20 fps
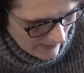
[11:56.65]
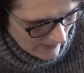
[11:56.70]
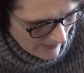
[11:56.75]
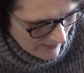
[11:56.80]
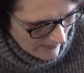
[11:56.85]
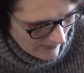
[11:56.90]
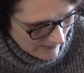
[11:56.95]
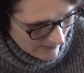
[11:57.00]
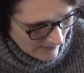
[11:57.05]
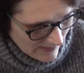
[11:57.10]

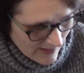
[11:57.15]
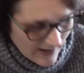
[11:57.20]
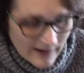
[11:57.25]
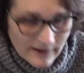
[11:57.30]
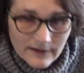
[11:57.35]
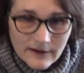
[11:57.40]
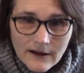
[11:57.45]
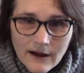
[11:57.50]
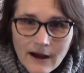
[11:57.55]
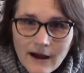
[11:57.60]
And
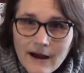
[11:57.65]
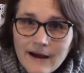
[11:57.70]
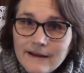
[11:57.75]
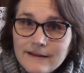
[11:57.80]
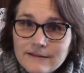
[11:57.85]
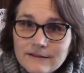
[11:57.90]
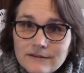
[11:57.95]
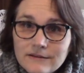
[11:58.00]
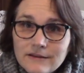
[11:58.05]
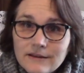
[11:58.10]
that,
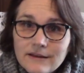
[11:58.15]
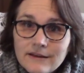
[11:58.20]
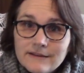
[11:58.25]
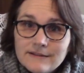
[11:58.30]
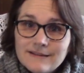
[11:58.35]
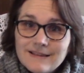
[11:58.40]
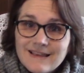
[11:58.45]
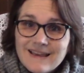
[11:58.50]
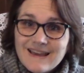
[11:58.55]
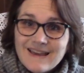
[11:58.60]
guys,
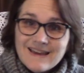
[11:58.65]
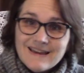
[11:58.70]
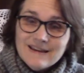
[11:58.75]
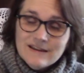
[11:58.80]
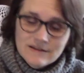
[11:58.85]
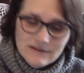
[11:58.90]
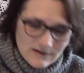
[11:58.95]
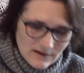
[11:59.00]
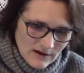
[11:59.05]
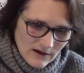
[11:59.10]
is the
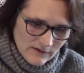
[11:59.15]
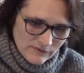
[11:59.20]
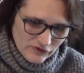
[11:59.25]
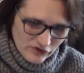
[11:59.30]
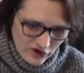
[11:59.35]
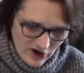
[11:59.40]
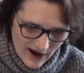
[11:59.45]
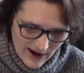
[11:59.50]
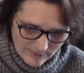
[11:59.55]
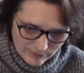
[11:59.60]
end of
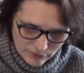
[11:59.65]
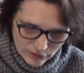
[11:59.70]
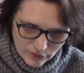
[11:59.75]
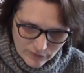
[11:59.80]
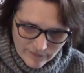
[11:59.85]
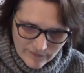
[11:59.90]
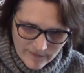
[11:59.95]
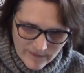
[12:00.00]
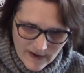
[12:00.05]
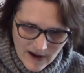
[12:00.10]
Chapter
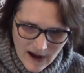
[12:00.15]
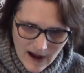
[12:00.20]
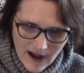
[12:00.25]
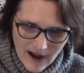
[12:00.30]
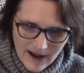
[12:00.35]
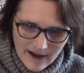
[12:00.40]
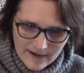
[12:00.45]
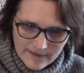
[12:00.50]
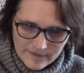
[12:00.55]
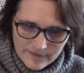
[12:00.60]

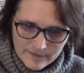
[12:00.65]
5.